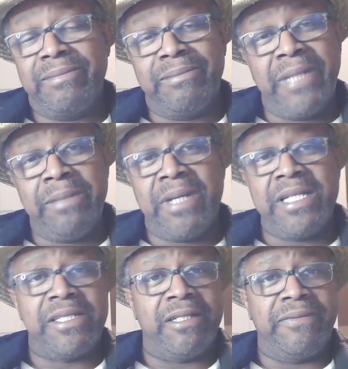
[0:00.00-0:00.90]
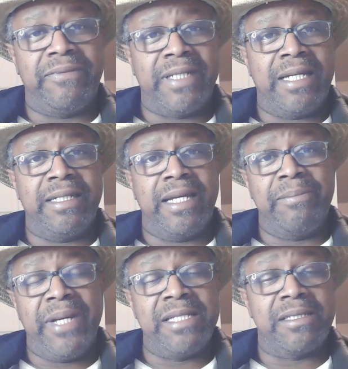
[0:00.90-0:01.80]
Me, myself, and I
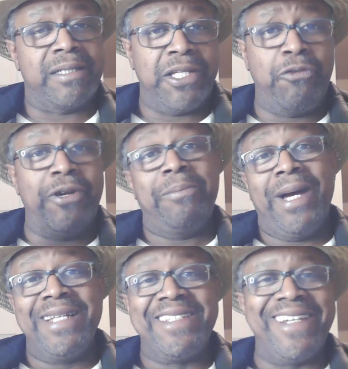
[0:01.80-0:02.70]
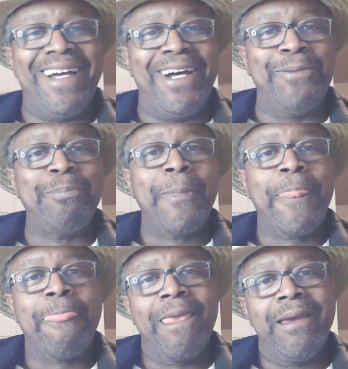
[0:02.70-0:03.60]
basically quit my job.
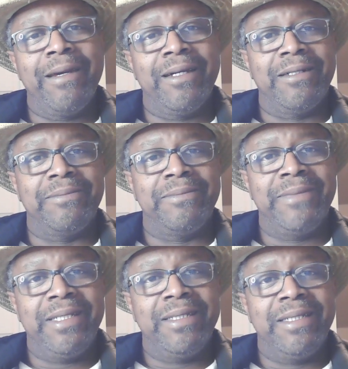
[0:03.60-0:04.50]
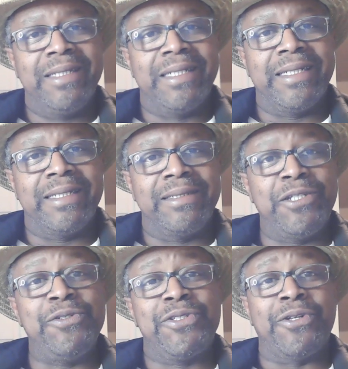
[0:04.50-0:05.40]
I
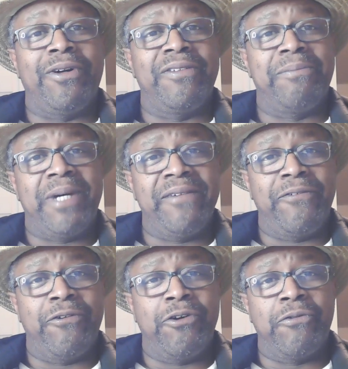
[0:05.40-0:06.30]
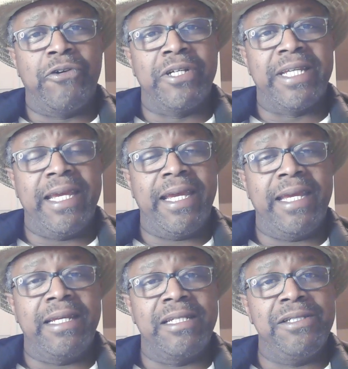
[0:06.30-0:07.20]
used all of my
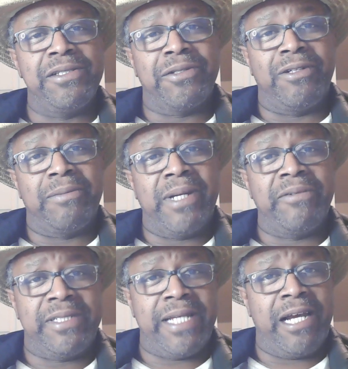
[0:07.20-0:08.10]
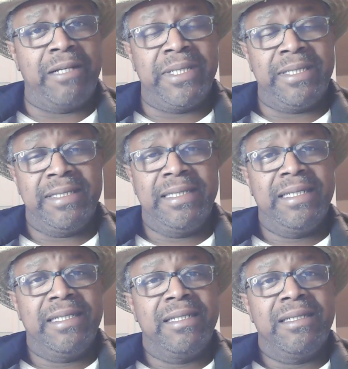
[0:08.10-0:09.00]
401k, I used all of my retirement,
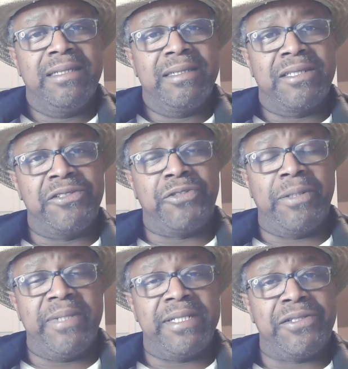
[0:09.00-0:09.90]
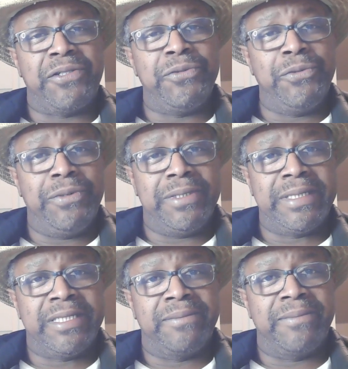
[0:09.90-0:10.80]
contributed to
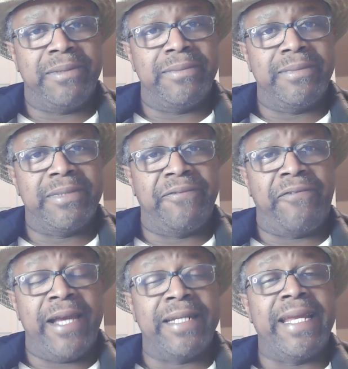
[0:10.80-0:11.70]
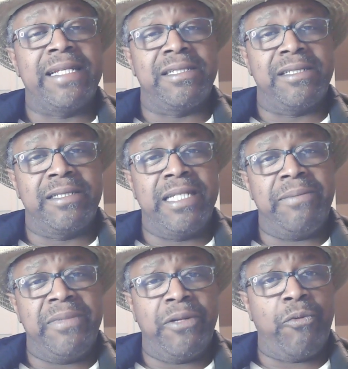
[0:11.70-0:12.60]
the finances to get
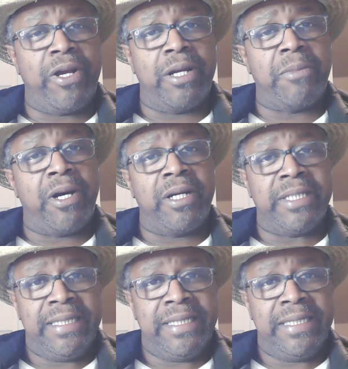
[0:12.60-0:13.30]
me to where I'm are